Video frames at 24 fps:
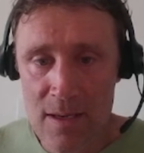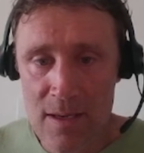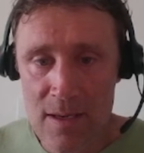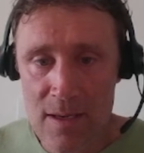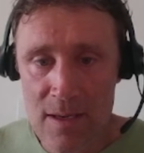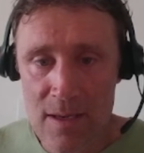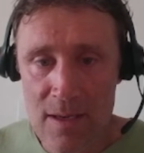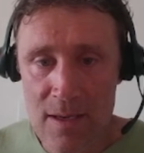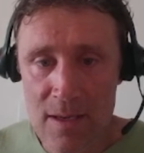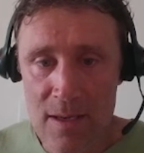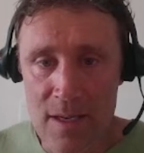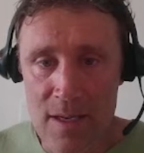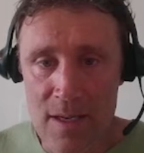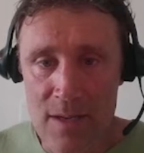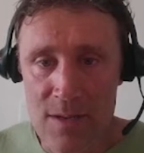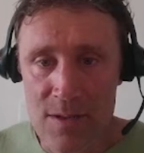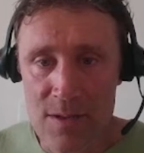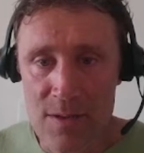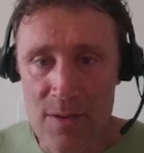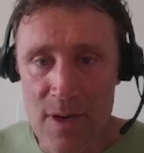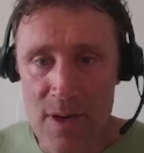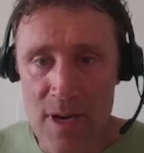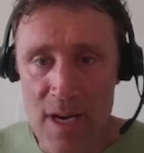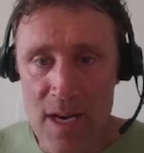And
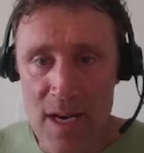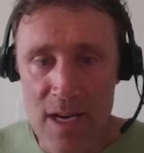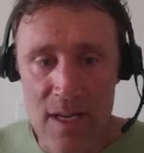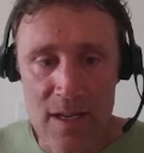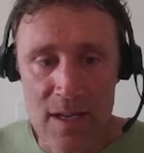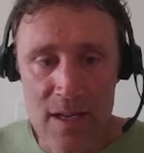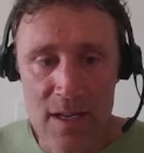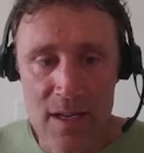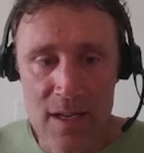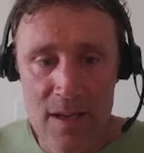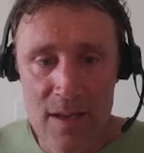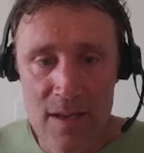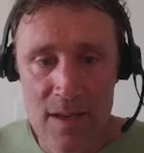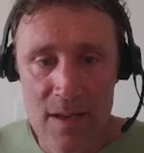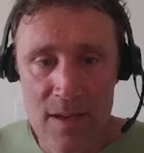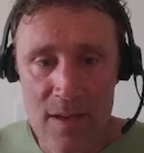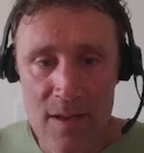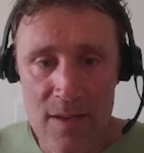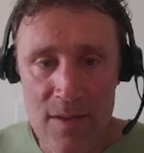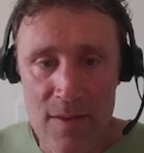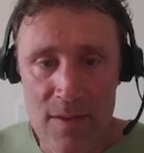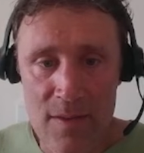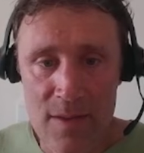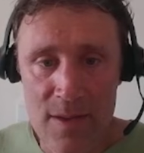drag
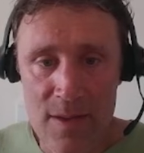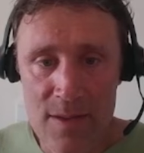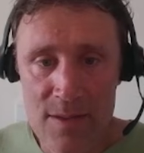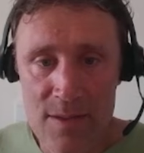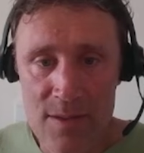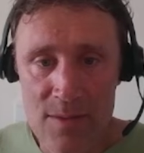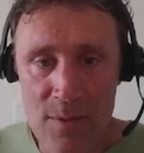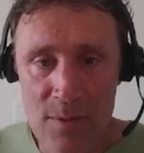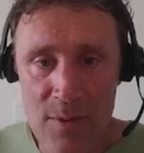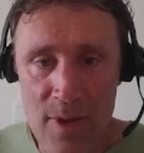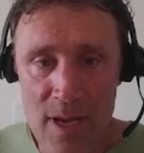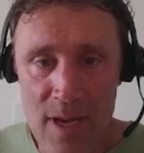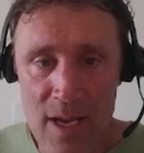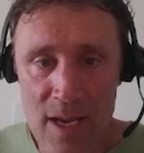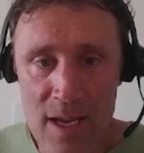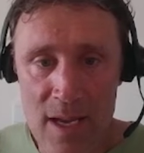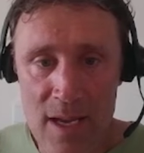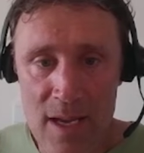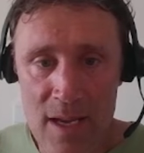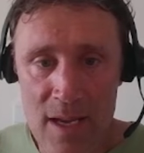this way.